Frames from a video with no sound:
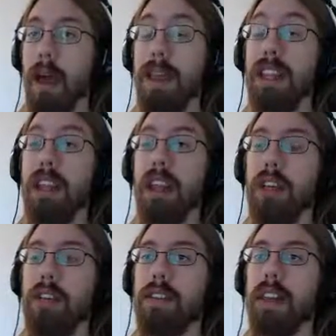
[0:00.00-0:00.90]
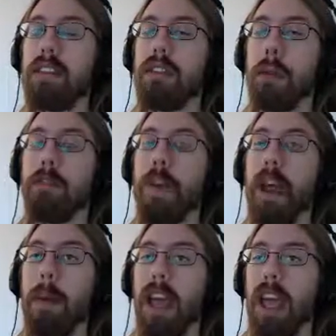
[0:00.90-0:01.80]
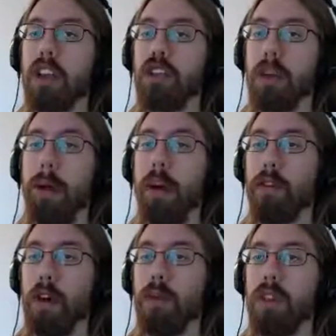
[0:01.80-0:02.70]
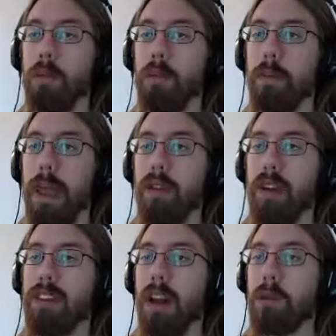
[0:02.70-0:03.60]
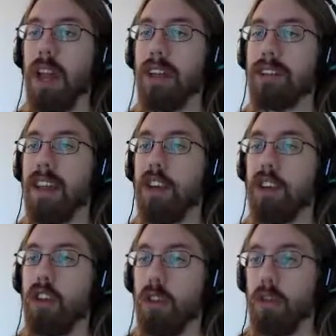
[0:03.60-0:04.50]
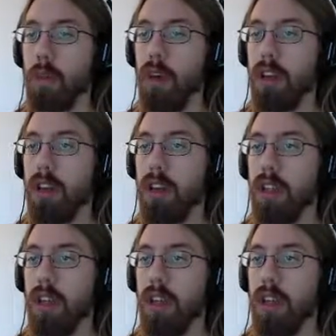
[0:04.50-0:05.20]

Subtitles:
I mean, see, to be fair, my Extreme Offroad, the main reason I was kind of scared to do this one